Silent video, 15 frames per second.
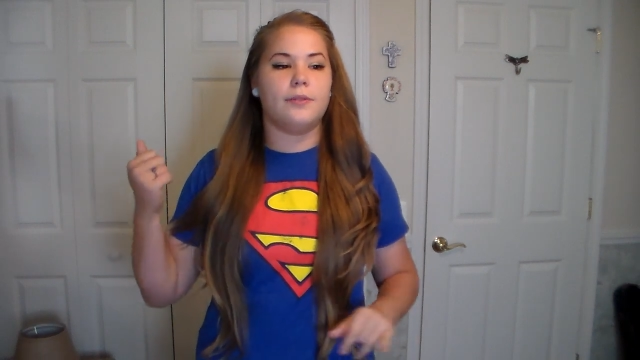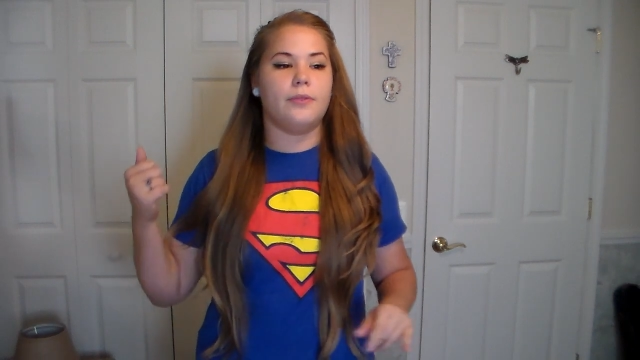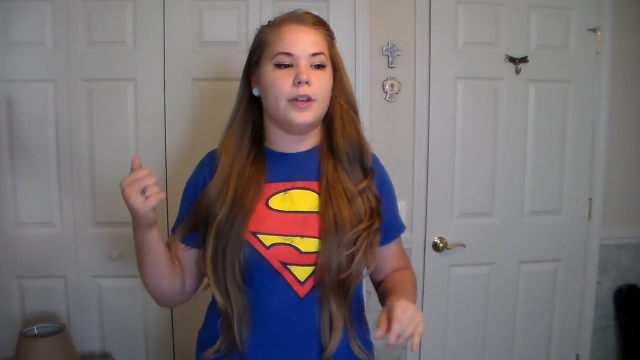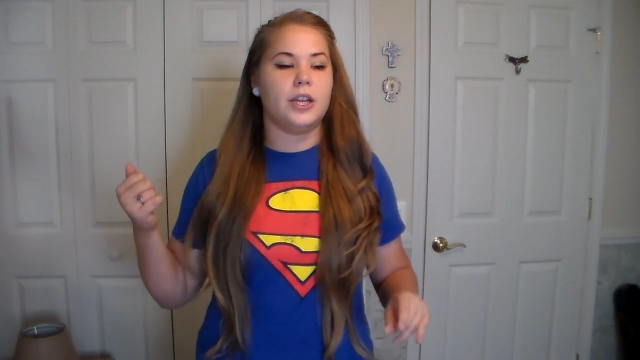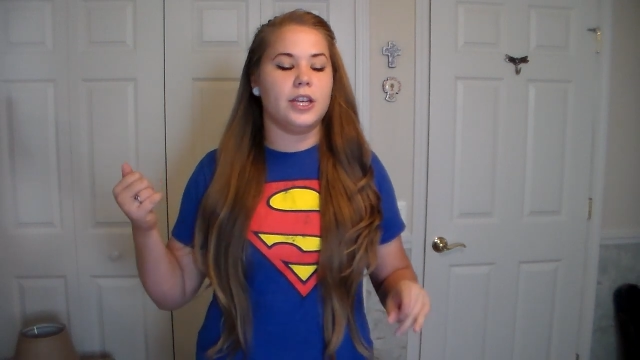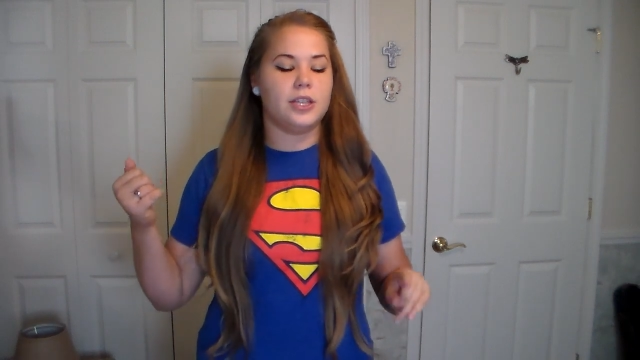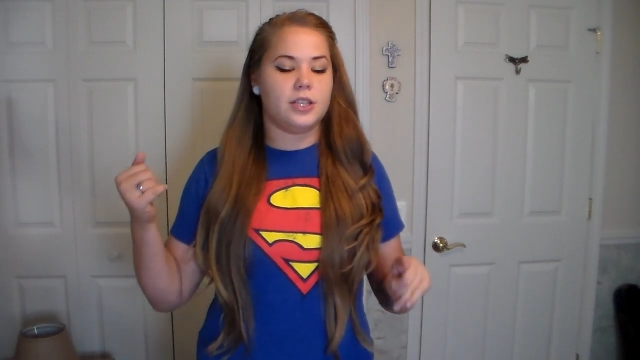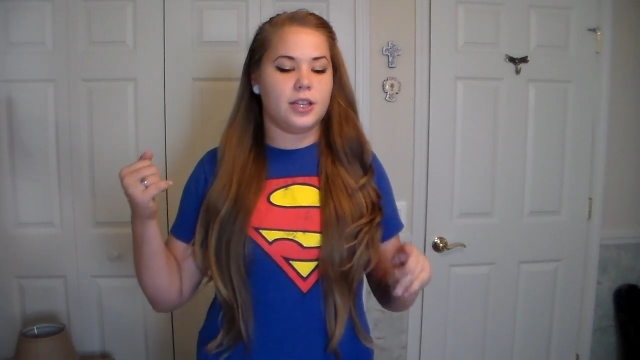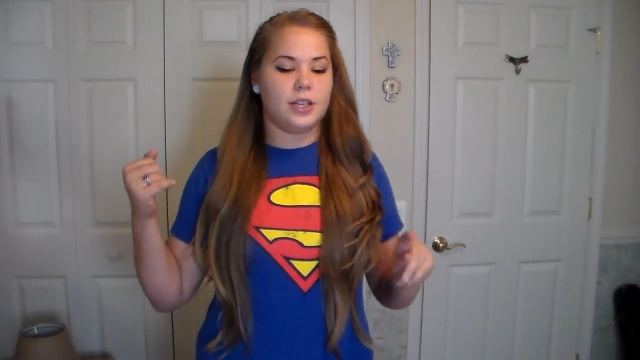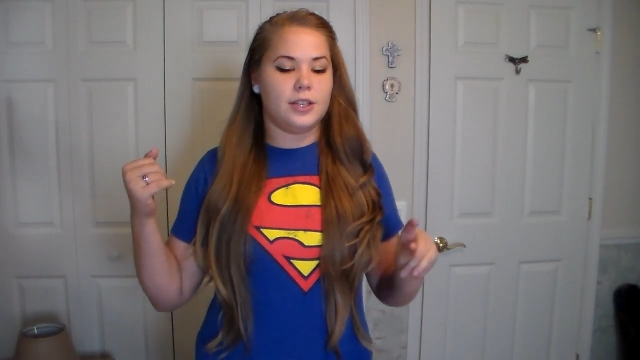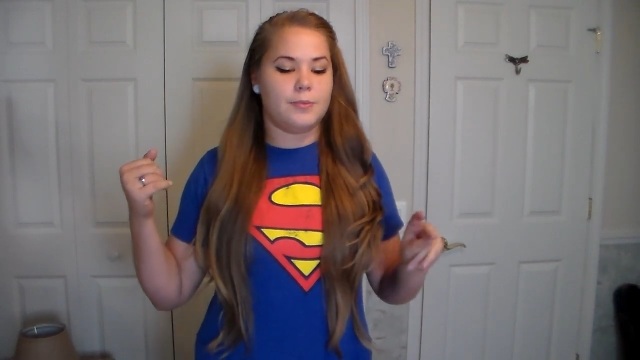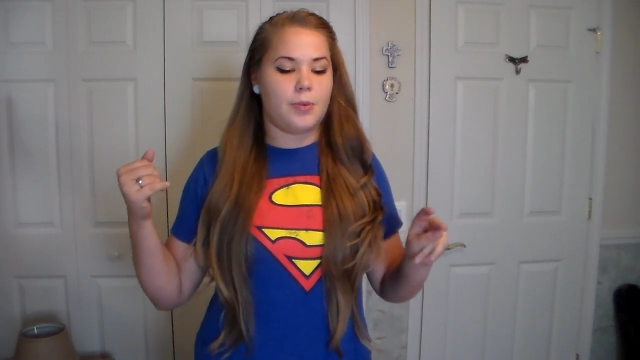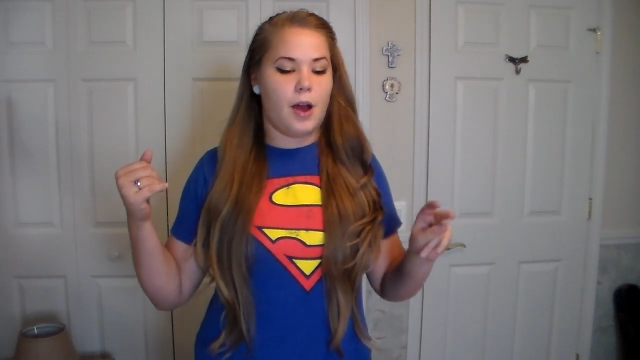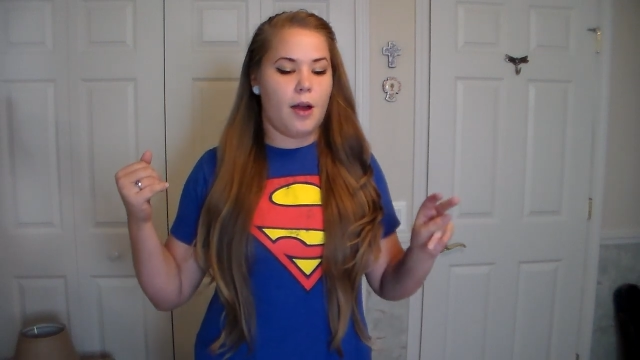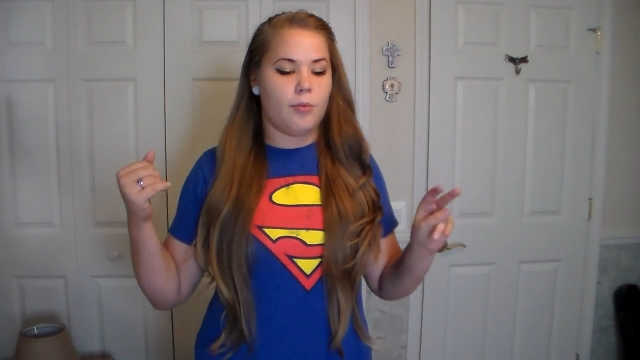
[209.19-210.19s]
finish
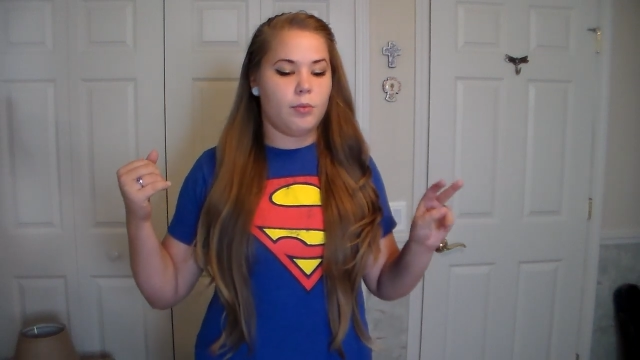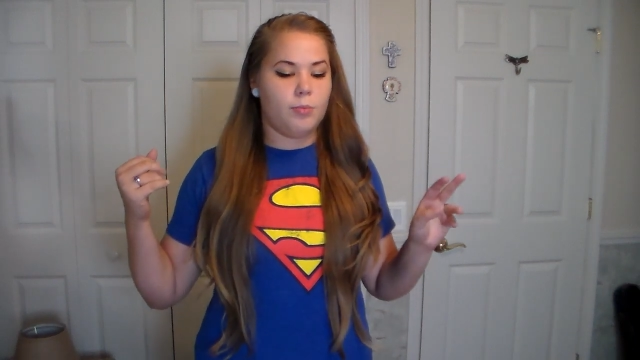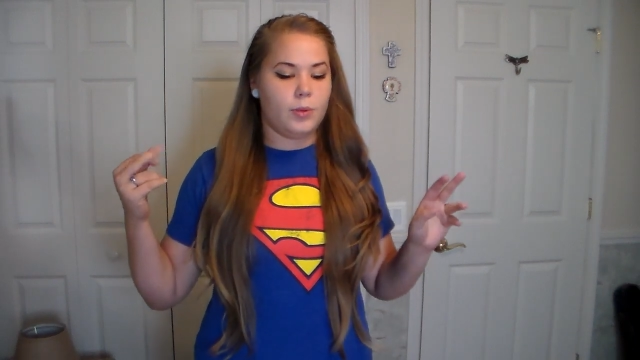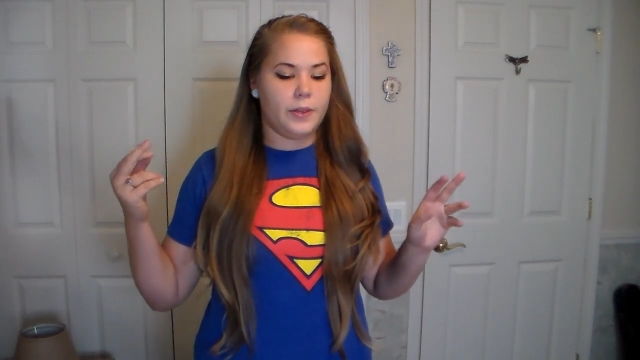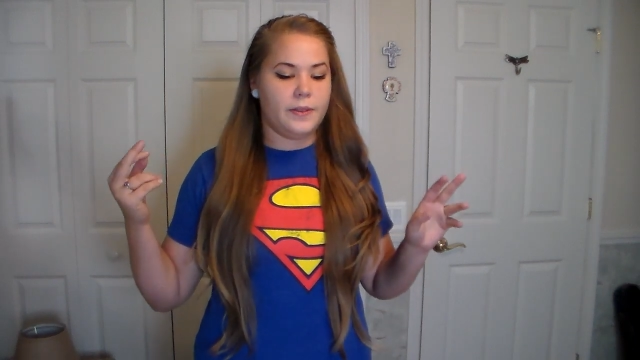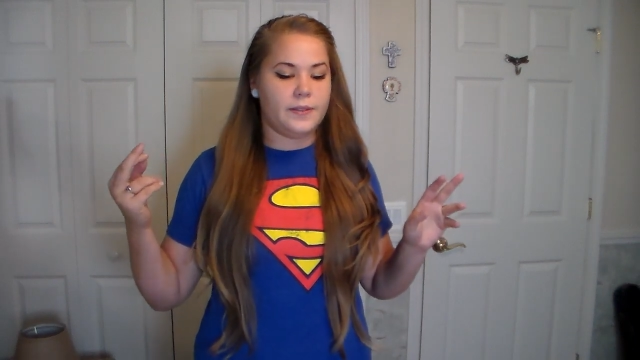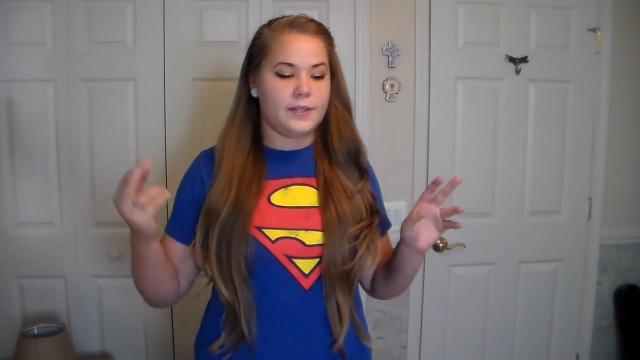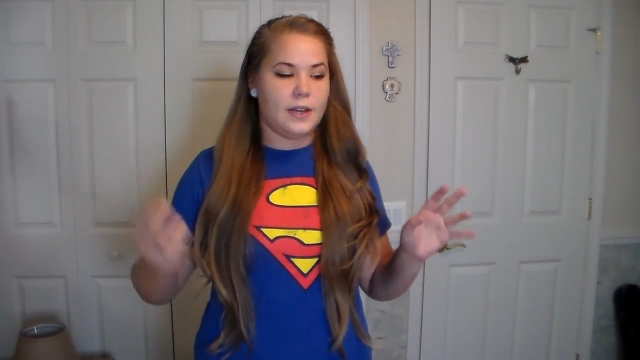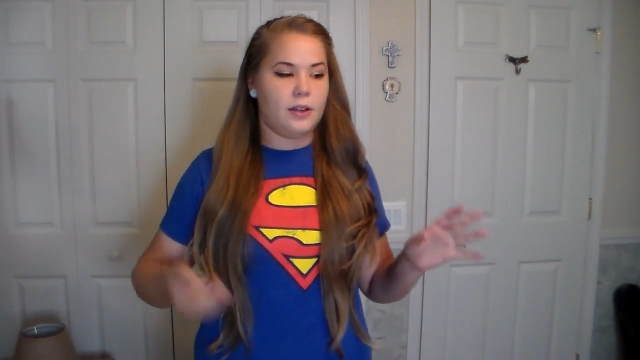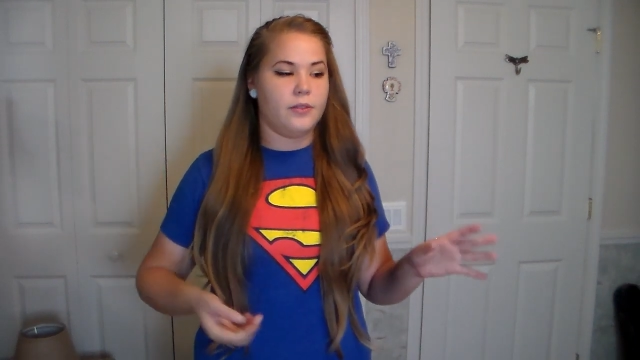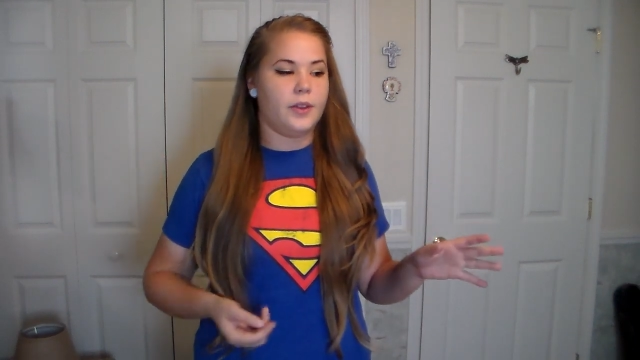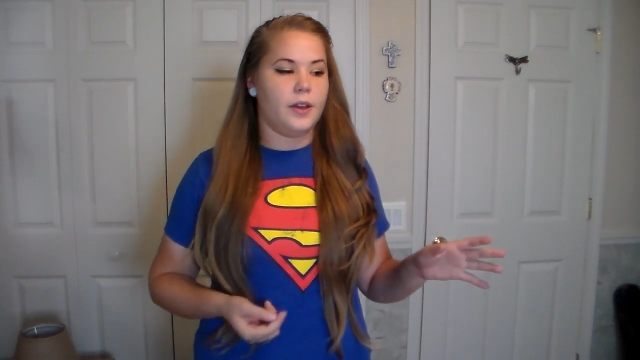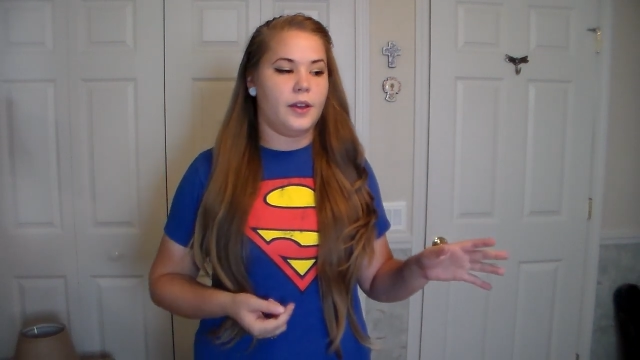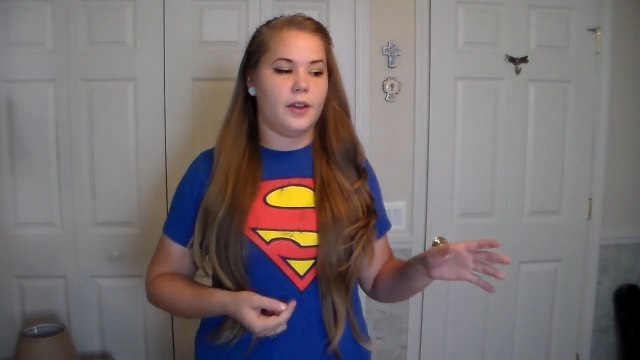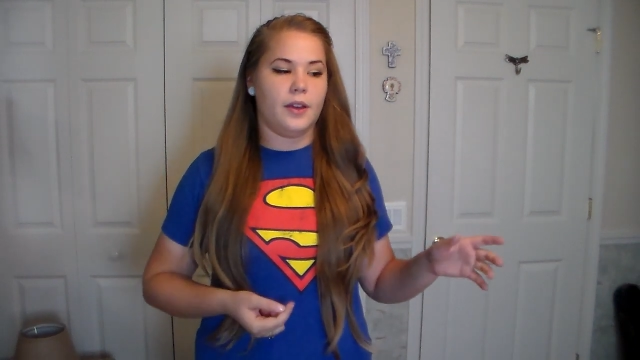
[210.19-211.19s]
is probably
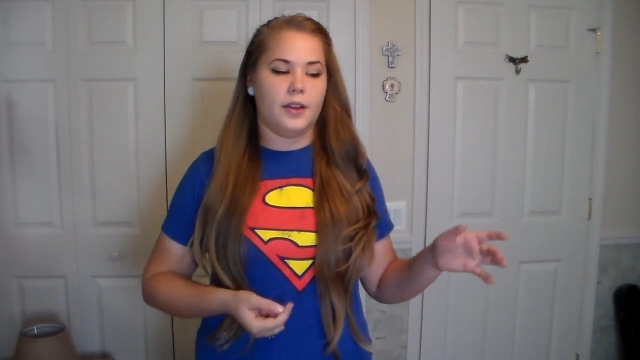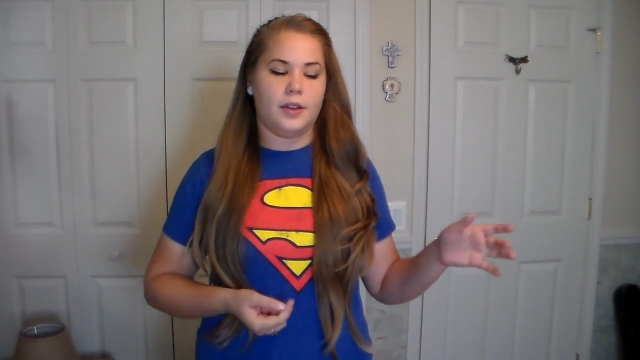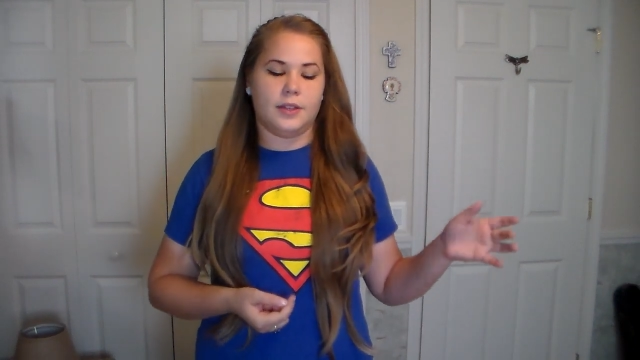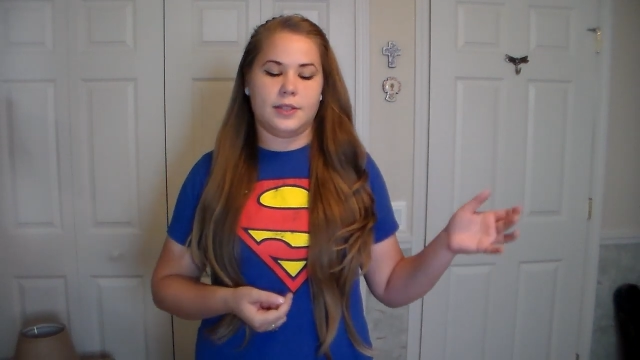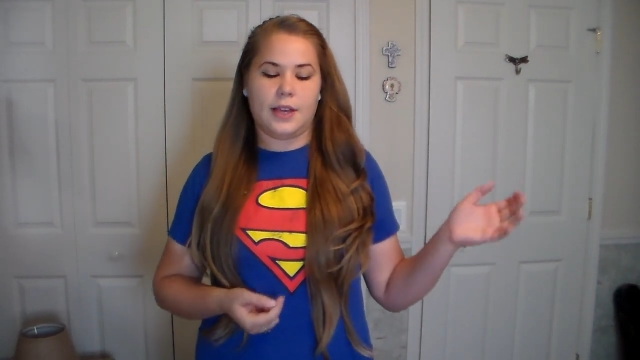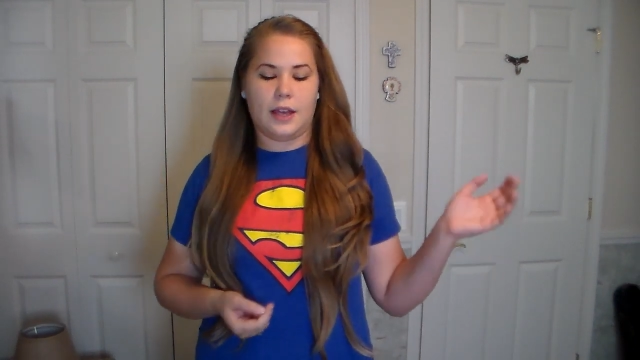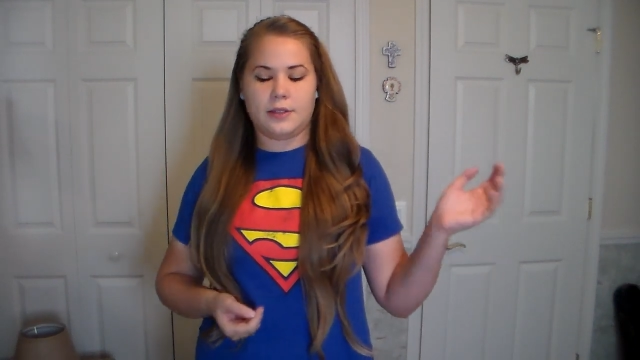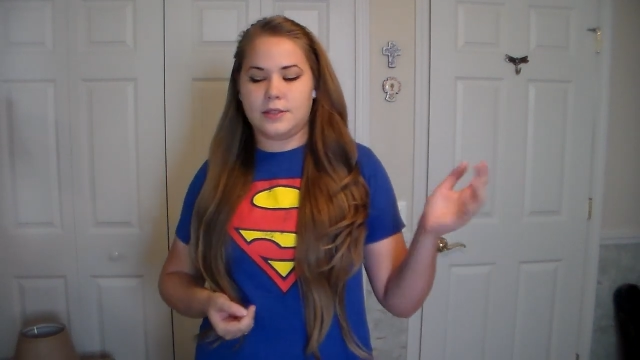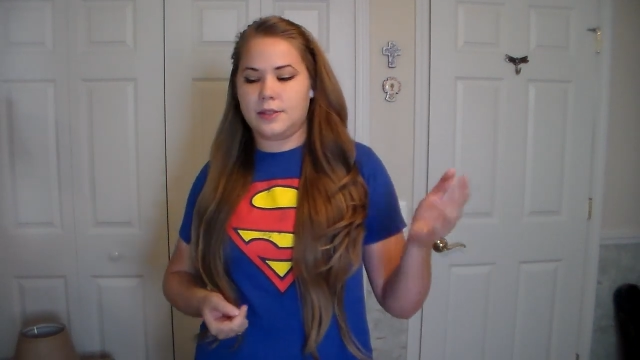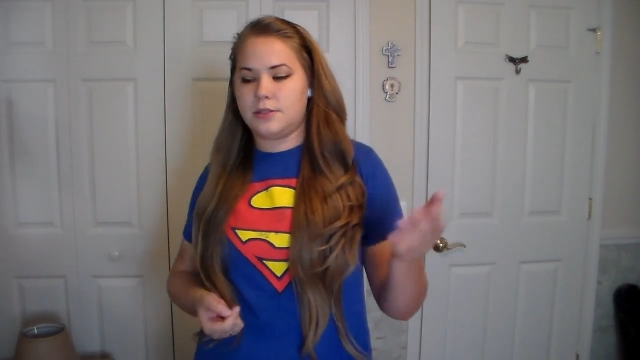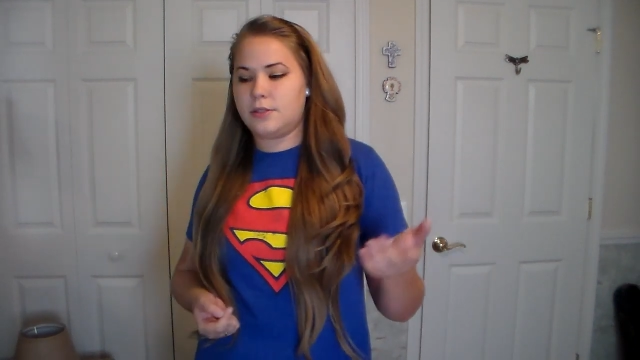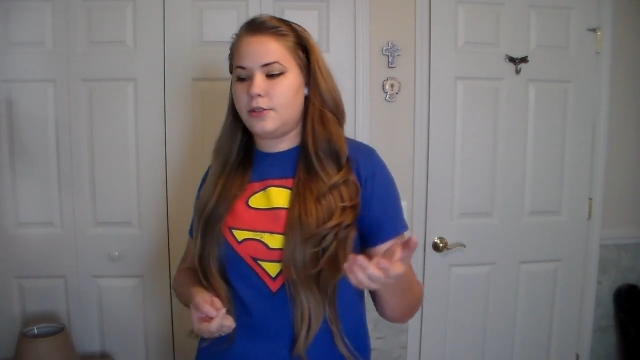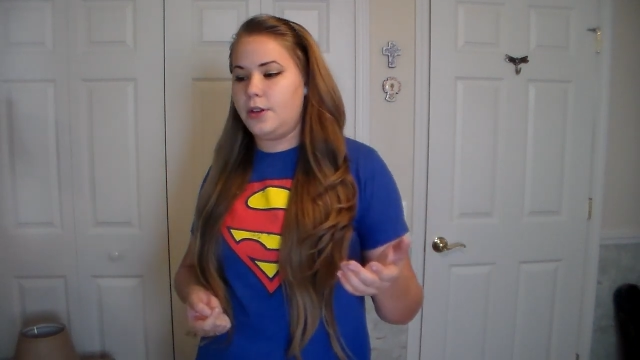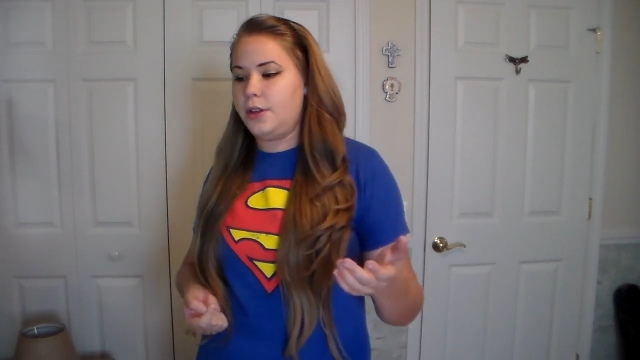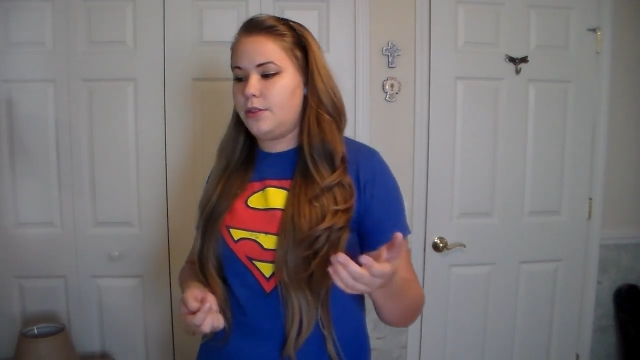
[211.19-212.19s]
Zelda and
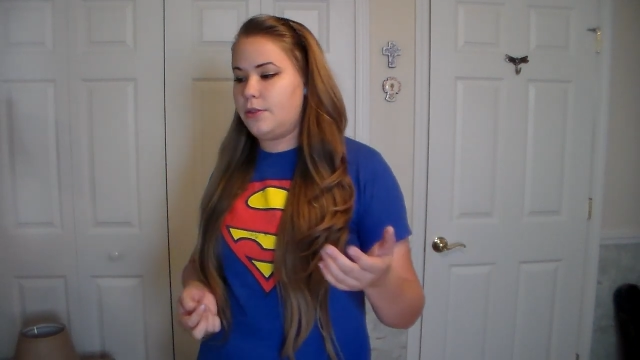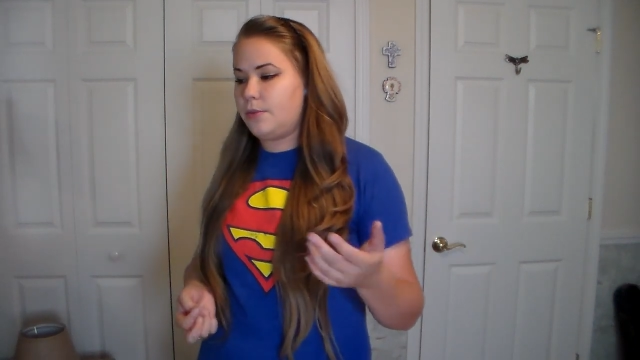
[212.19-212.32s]
Assassin's Creed